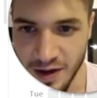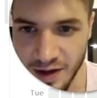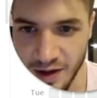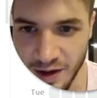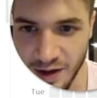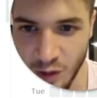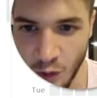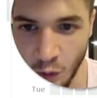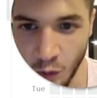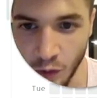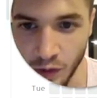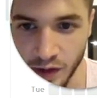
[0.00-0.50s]

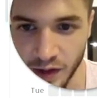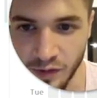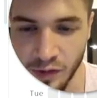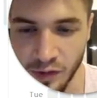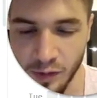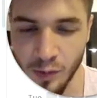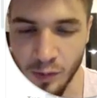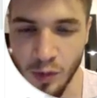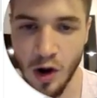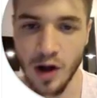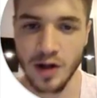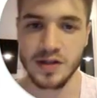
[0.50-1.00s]
all the
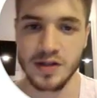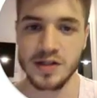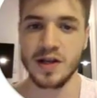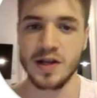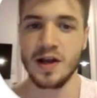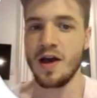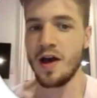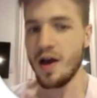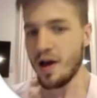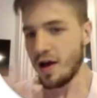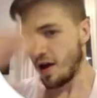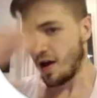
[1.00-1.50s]
different parts.
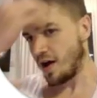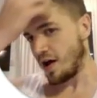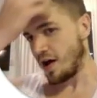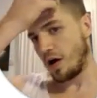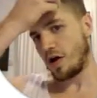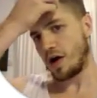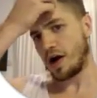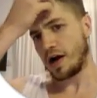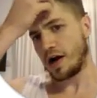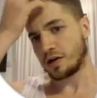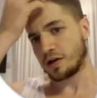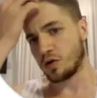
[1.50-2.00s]

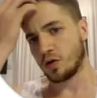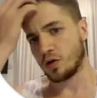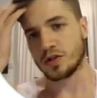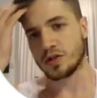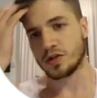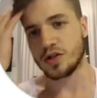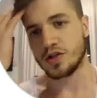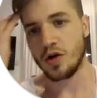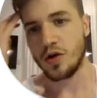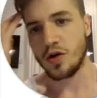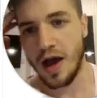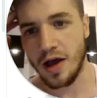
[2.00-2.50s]
All right, cool.
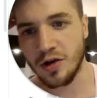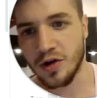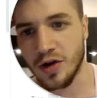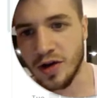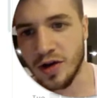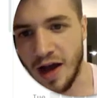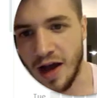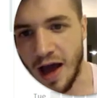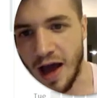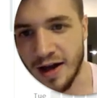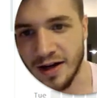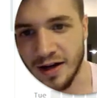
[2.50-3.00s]
So yeah, you
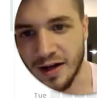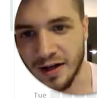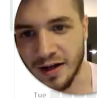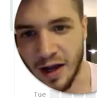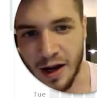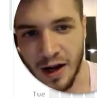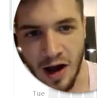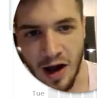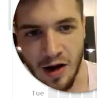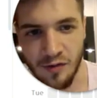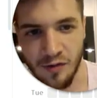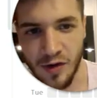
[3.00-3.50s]
could add like a
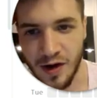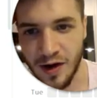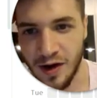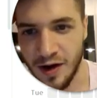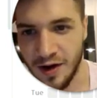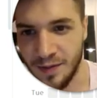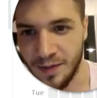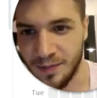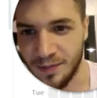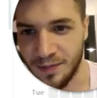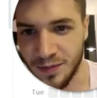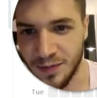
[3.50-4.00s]

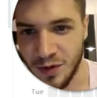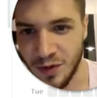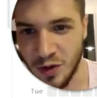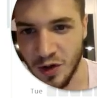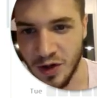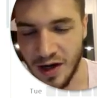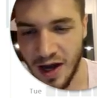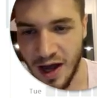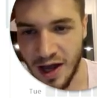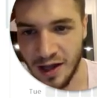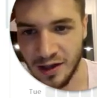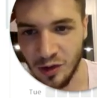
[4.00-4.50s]
cover, you
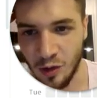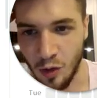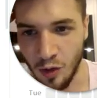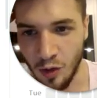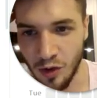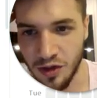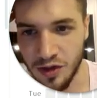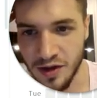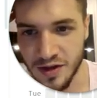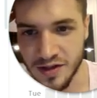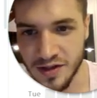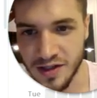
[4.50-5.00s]
could add the
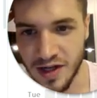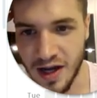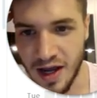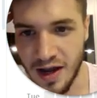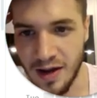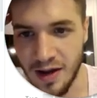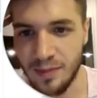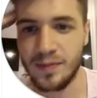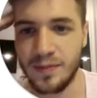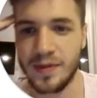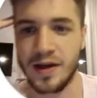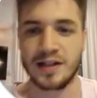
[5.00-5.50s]
author's
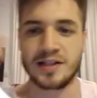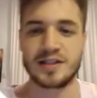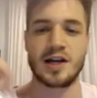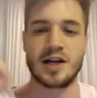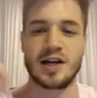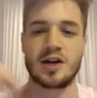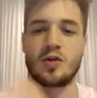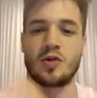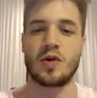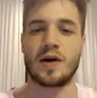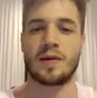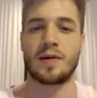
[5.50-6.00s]
name,
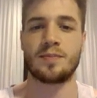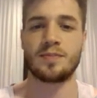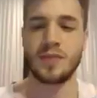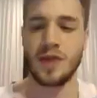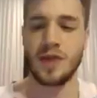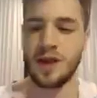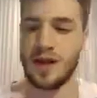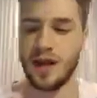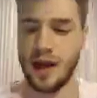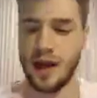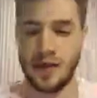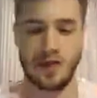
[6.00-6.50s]
etc.
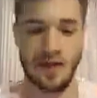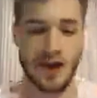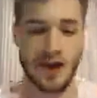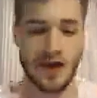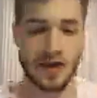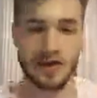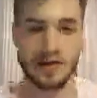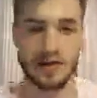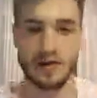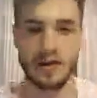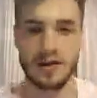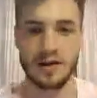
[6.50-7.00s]
And
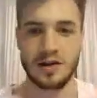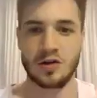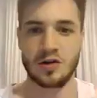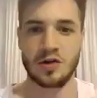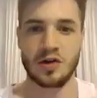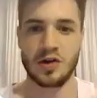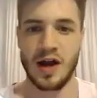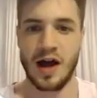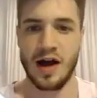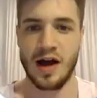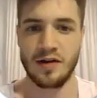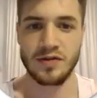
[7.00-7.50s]
then you
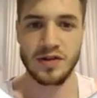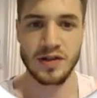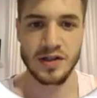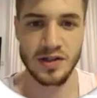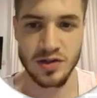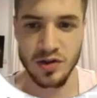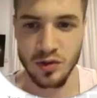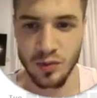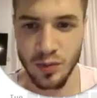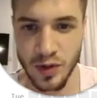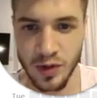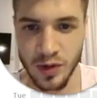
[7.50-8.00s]
could have this
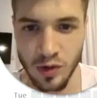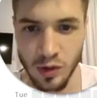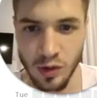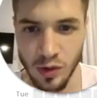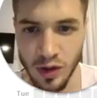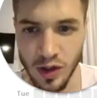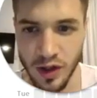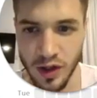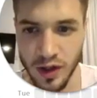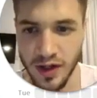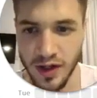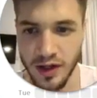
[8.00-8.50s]
super cool
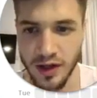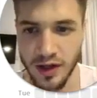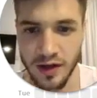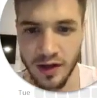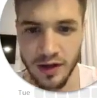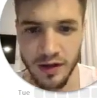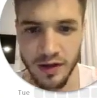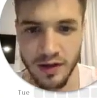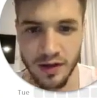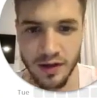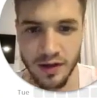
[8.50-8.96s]
looking